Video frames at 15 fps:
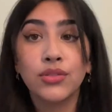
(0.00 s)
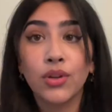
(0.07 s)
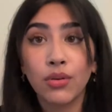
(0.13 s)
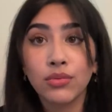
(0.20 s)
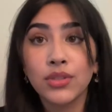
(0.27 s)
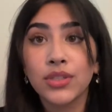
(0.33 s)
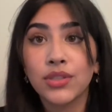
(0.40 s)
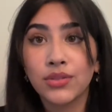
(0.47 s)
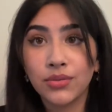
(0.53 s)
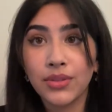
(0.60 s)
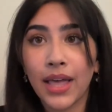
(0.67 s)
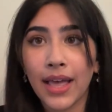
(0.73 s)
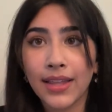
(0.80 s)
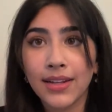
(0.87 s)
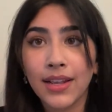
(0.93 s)
Don't do
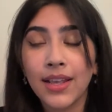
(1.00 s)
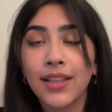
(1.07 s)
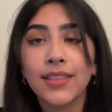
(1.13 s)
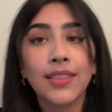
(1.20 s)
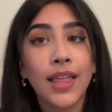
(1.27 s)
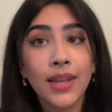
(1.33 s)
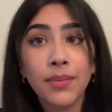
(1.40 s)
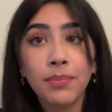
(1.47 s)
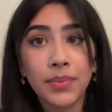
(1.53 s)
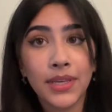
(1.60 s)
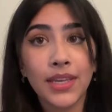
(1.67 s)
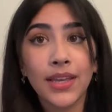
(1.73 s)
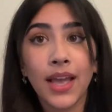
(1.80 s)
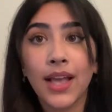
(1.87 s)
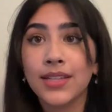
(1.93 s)
that. Let it
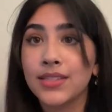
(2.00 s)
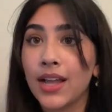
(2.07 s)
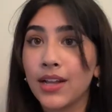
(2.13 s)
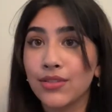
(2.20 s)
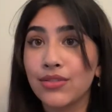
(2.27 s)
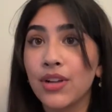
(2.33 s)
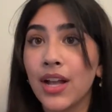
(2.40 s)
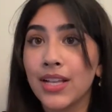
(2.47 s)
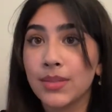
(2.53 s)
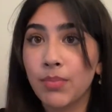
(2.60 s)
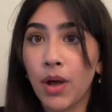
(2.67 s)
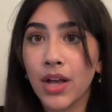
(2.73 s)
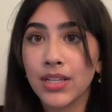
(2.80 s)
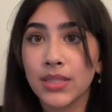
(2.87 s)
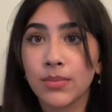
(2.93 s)
be as natural as
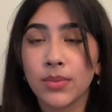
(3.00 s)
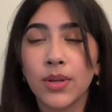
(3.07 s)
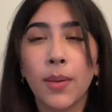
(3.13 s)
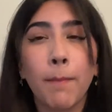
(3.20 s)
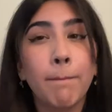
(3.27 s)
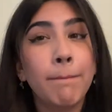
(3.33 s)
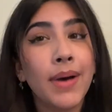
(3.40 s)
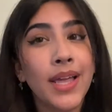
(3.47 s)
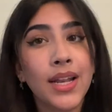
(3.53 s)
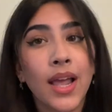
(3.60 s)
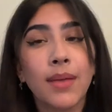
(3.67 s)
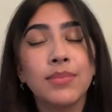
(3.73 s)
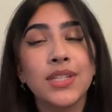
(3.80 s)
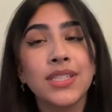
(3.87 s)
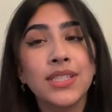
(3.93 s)
possible. But
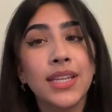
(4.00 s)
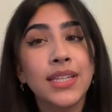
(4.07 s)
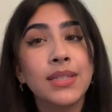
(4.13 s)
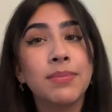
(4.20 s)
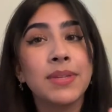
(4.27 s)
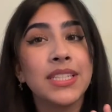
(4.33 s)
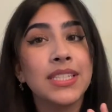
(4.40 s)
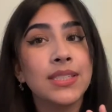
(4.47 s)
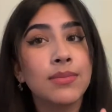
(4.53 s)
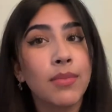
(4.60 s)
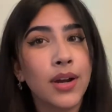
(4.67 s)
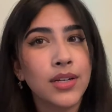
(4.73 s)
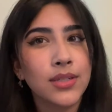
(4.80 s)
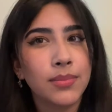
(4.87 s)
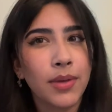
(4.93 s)
I'm just saying to be
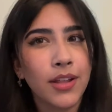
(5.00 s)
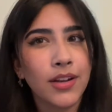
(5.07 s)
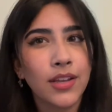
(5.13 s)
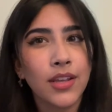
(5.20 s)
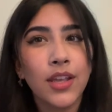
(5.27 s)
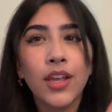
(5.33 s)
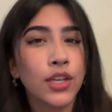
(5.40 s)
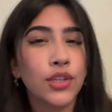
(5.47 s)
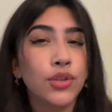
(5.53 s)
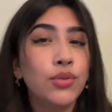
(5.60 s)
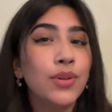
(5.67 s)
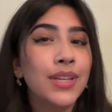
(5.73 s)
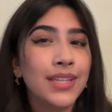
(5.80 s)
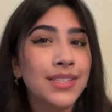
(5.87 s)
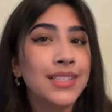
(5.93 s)
smart about it. You
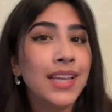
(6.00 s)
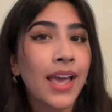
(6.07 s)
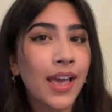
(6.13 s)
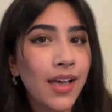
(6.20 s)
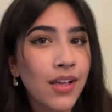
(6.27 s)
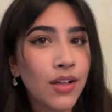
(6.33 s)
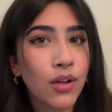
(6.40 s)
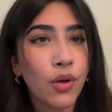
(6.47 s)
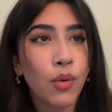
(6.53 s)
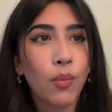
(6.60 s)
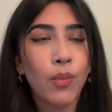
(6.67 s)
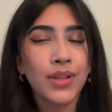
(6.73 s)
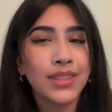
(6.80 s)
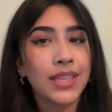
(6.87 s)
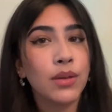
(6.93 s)
can tell
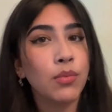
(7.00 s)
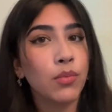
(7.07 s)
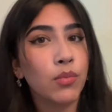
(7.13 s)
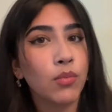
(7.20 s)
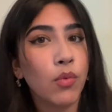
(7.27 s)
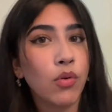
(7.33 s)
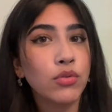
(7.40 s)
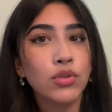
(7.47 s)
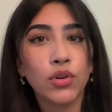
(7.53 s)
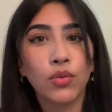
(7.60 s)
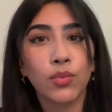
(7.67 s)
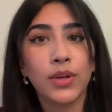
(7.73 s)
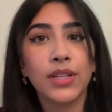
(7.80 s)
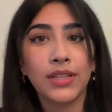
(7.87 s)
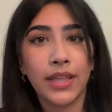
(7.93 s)
what they won't or
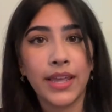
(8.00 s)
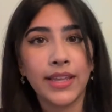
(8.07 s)
will like.